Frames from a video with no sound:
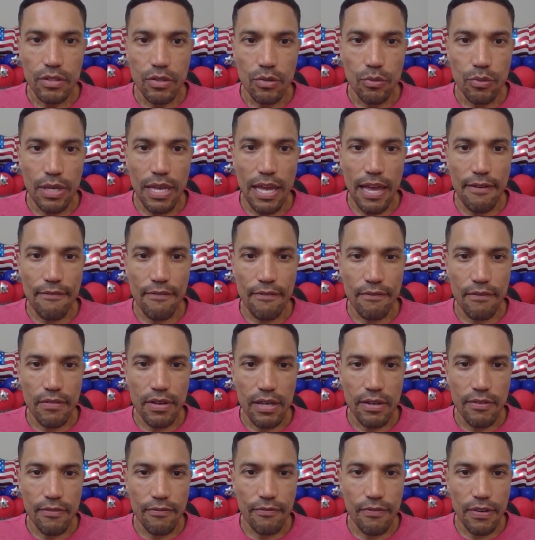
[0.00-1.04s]
We have
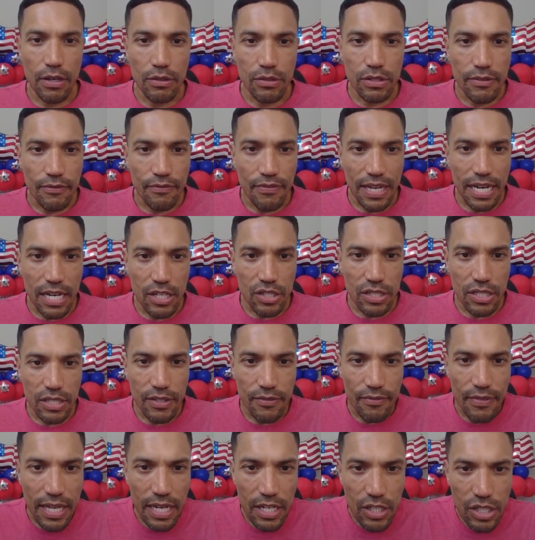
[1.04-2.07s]
felt financial
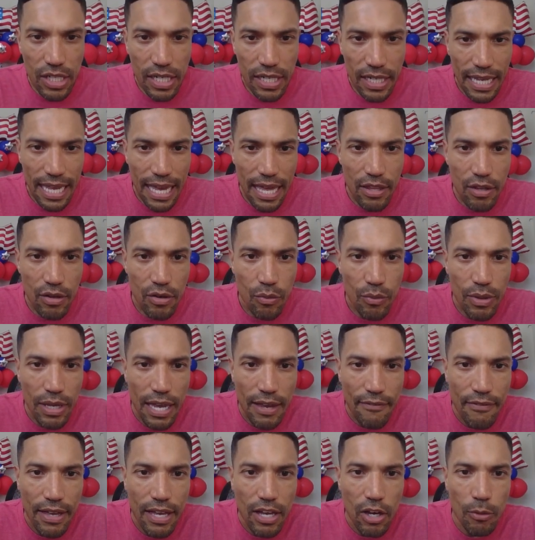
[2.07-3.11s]
disadvantage can gather. We
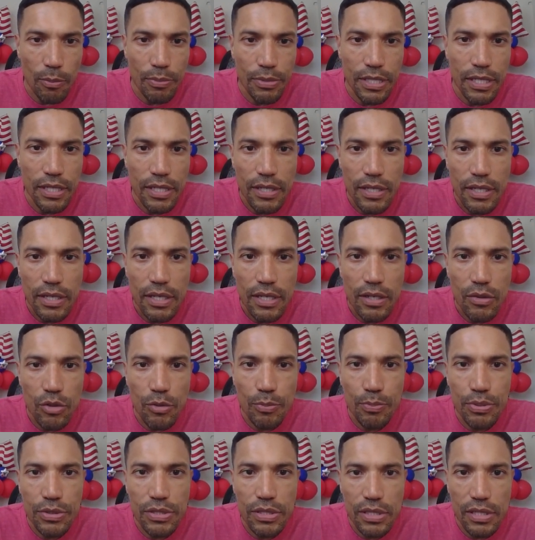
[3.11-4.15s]
have helped.
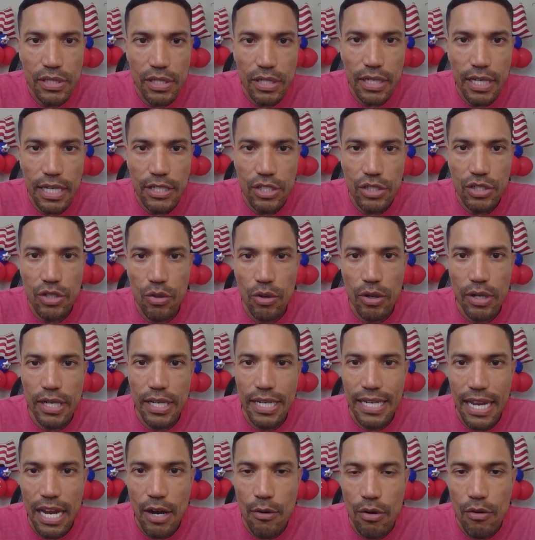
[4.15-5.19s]
Oops, look, I just caught
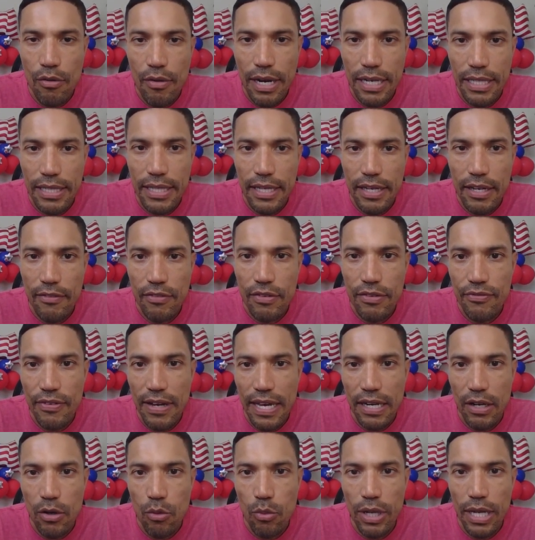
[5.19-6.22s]
an error right there. If you
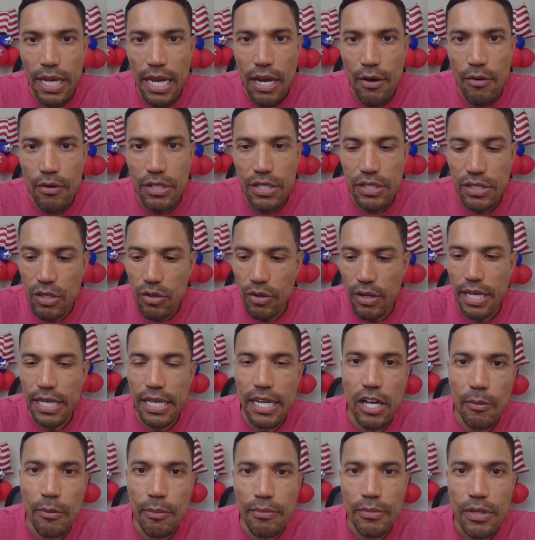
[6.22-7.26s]
find a quick error, just go ahead and
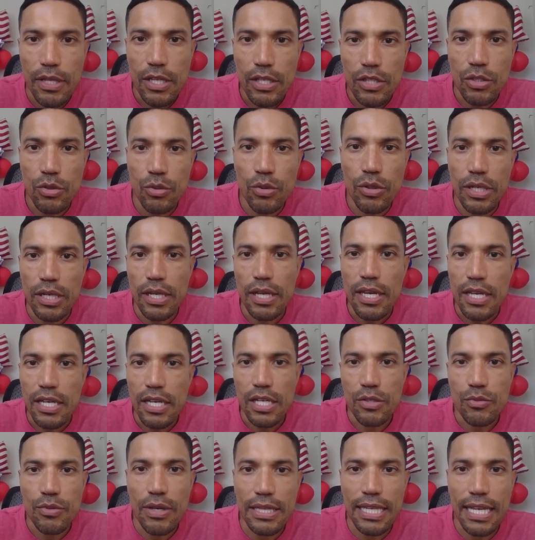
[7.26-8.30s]
help. Do it
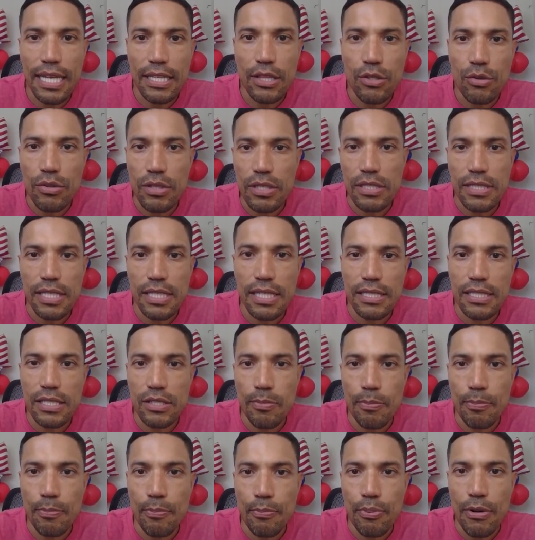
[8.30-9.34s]
because we have to get through these things as
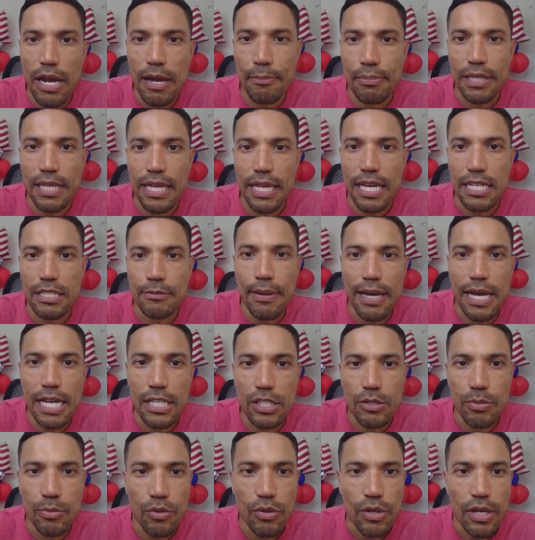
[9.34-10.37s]
promptly as
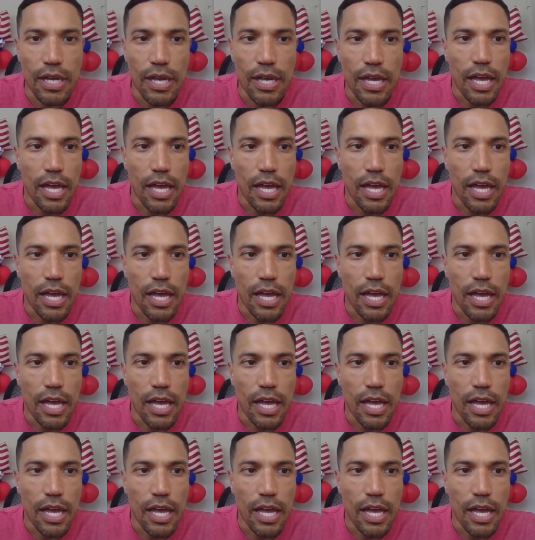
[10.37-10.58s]
possible.